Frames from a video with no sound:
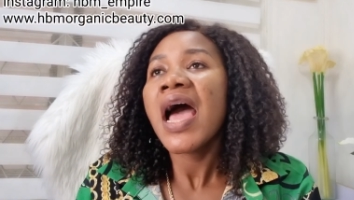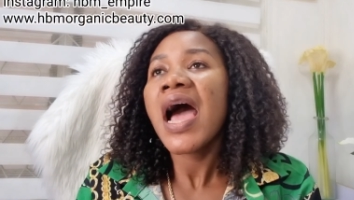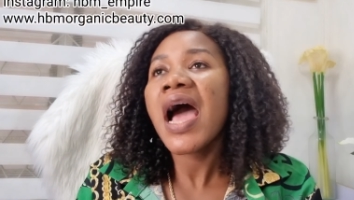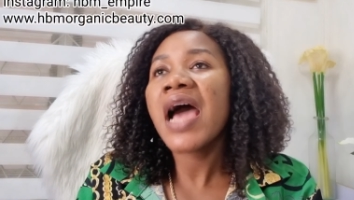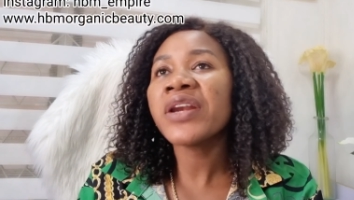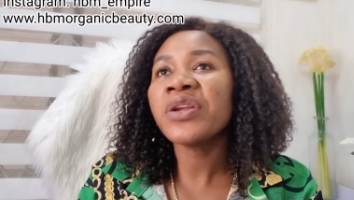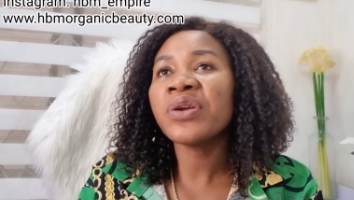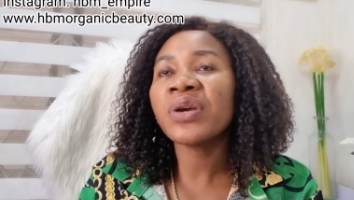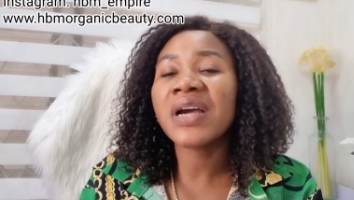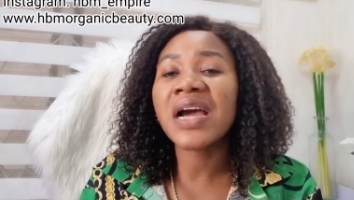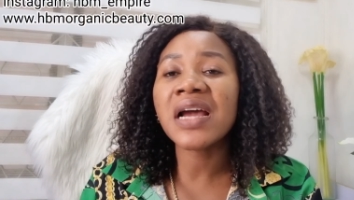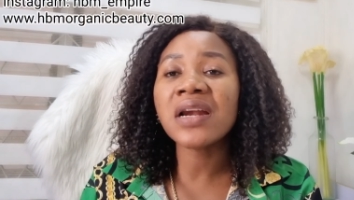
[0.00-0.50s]

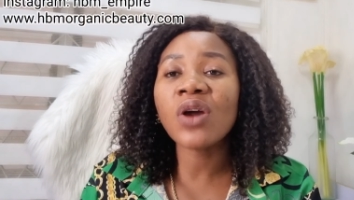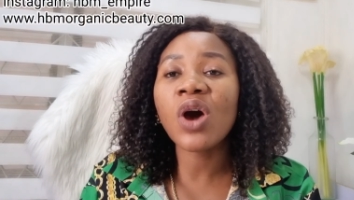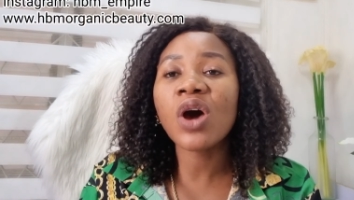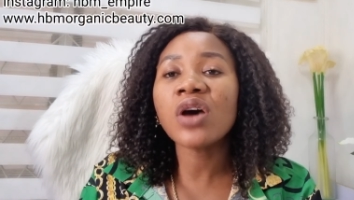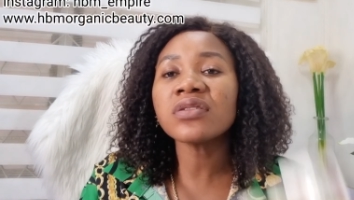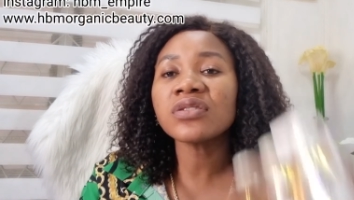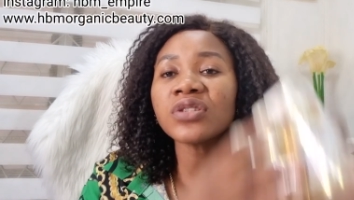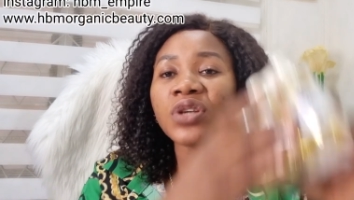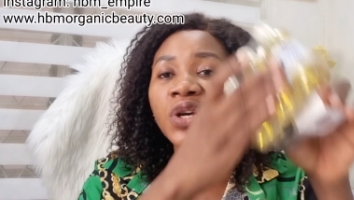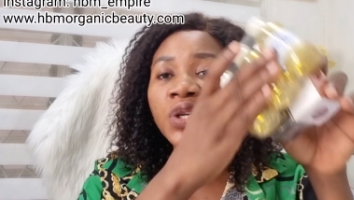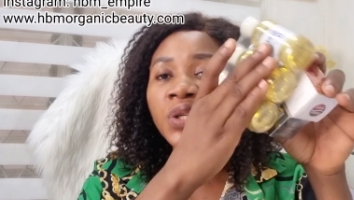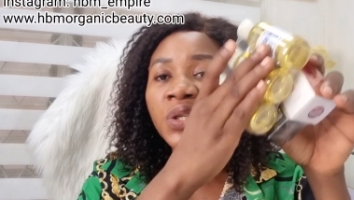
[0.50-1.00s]
And you can
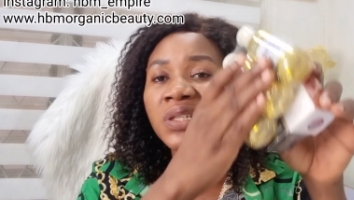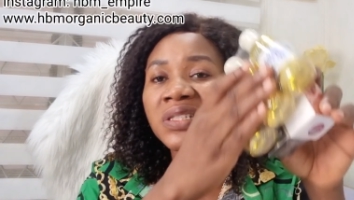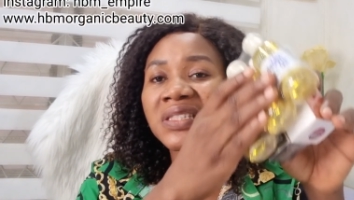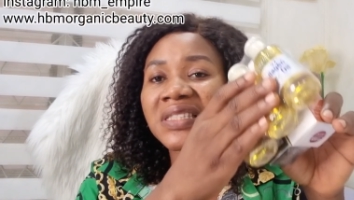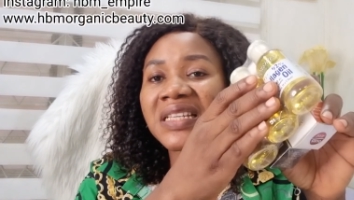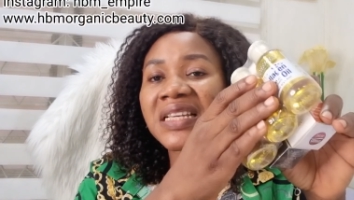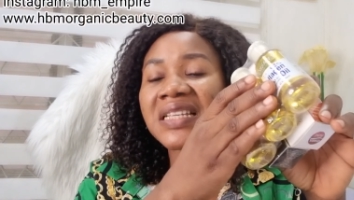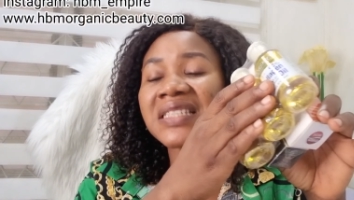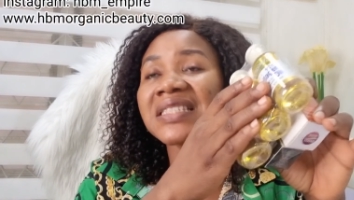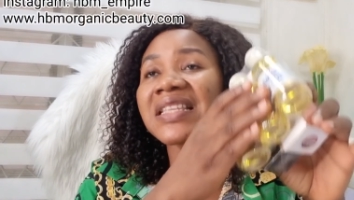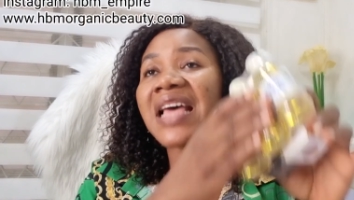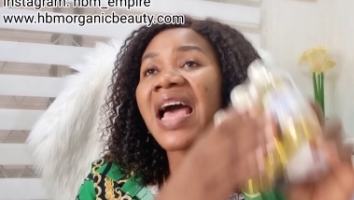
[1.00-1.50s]
also use
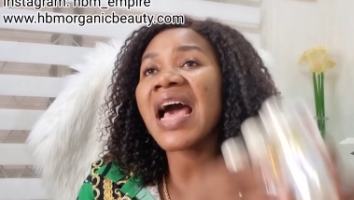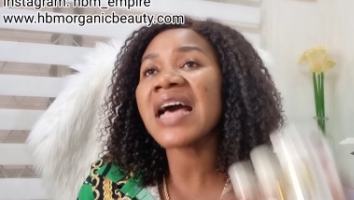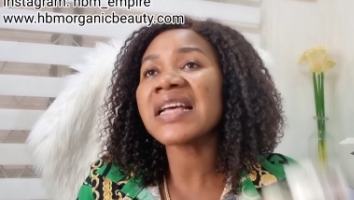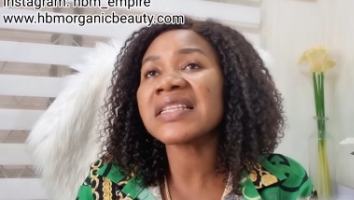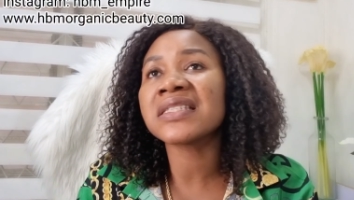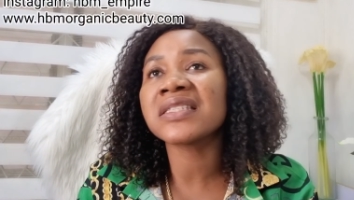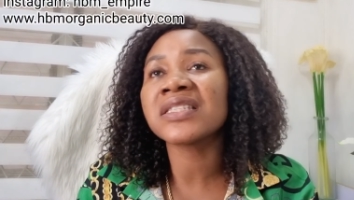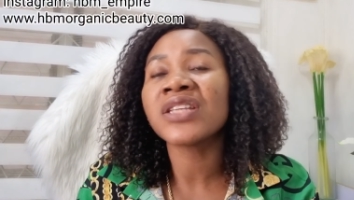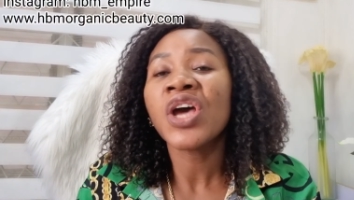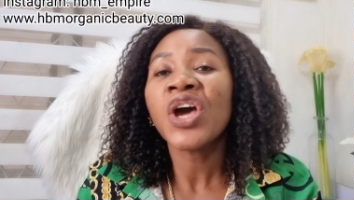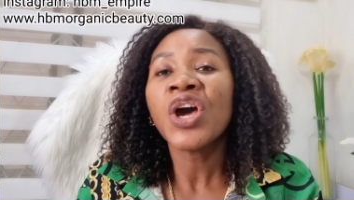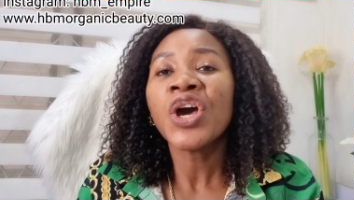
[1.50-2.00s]
this
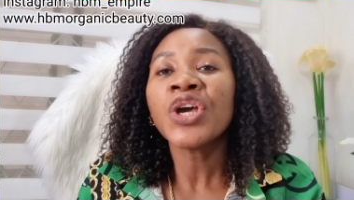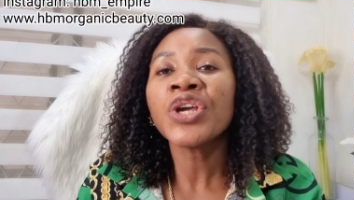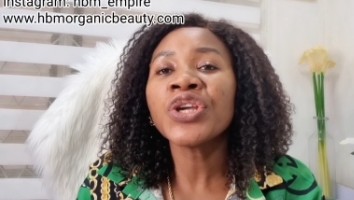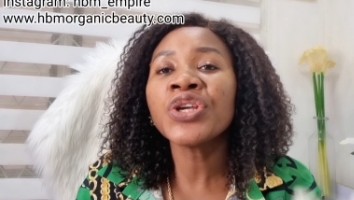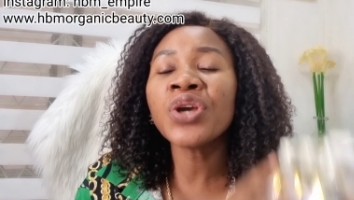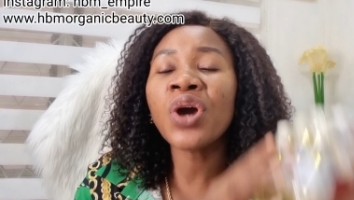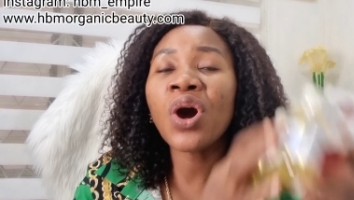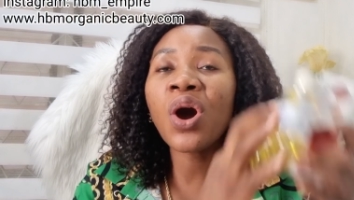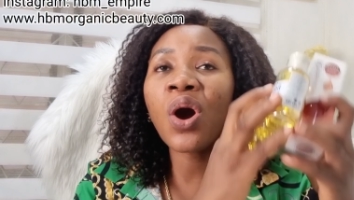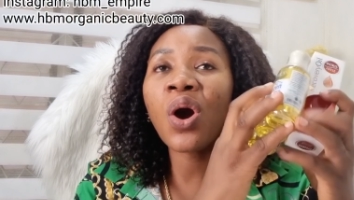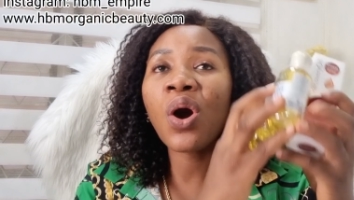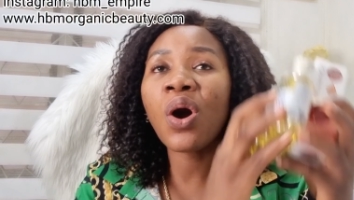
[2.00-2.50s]
as
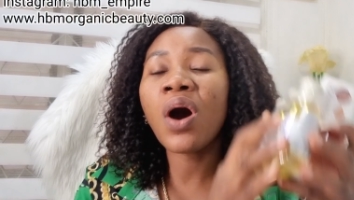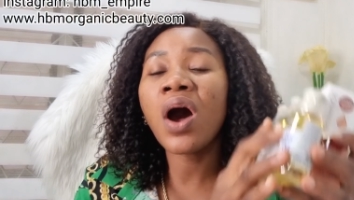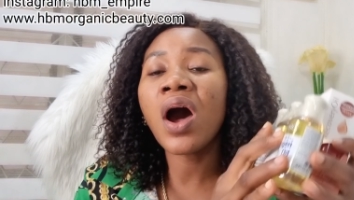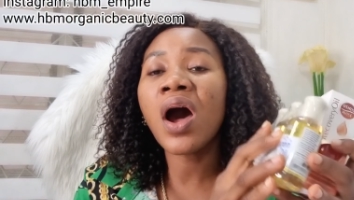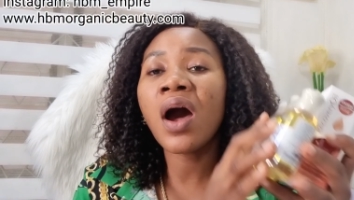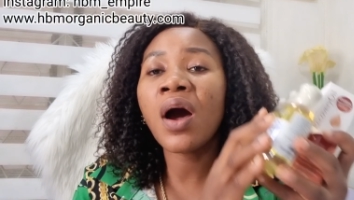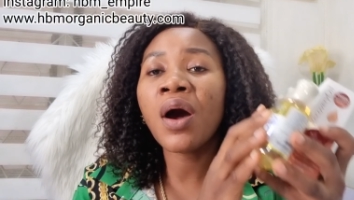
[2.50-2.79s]
your